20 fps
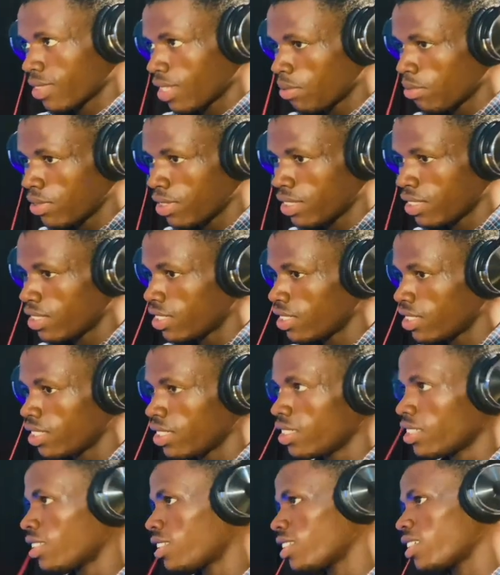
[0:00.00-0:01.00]
I mean
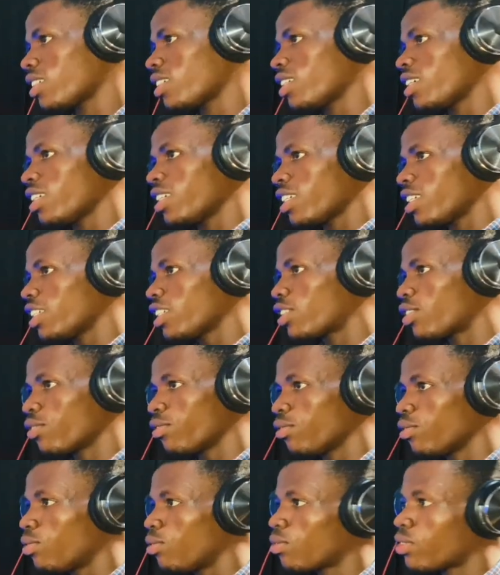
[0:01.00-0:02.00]
the
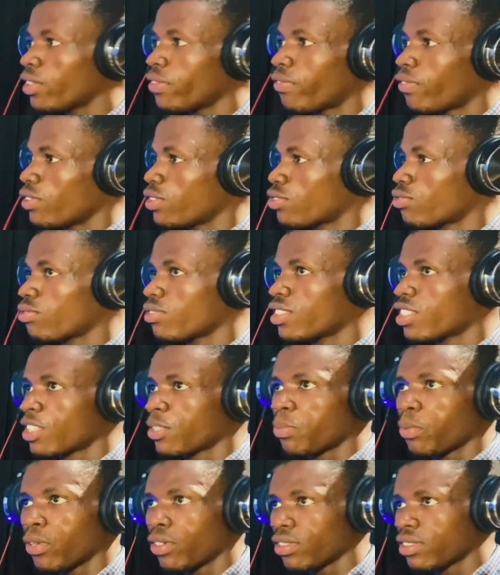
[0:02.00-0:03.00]
EQ, looking for a sweet
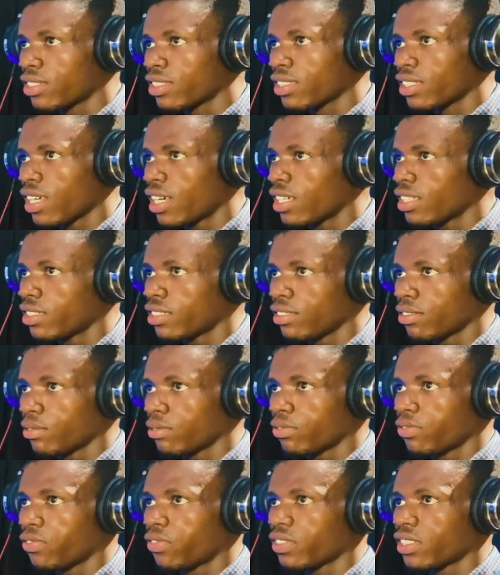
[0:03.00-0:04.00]
spot and
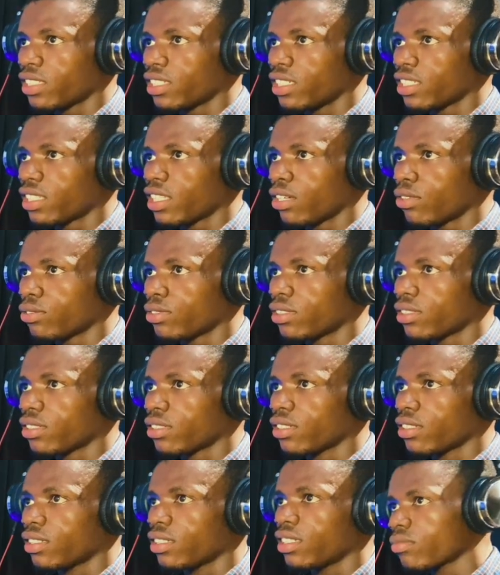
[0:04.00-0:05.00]
fixing it out.
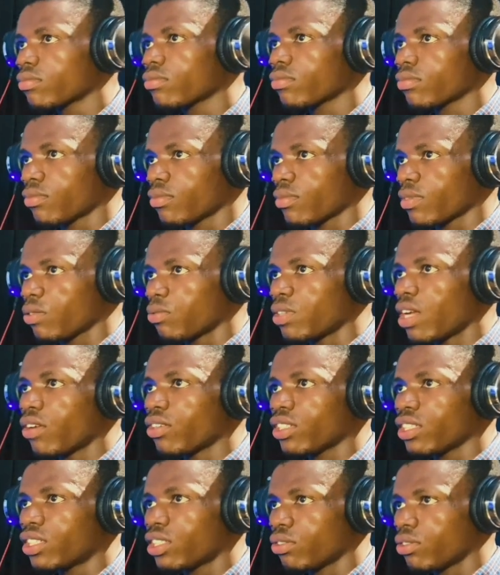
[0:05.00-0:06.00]
Without
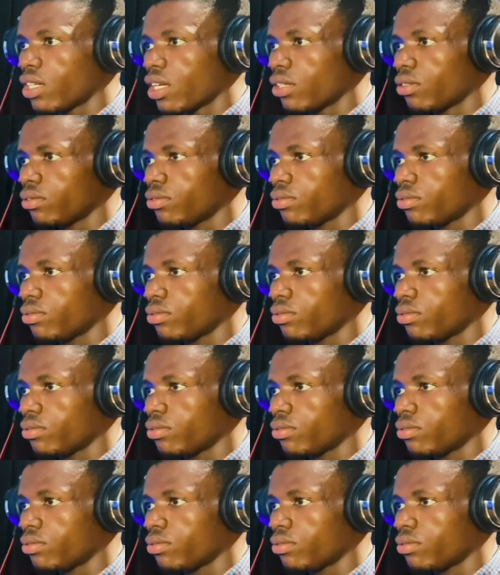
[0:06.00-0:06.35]
the EQ now.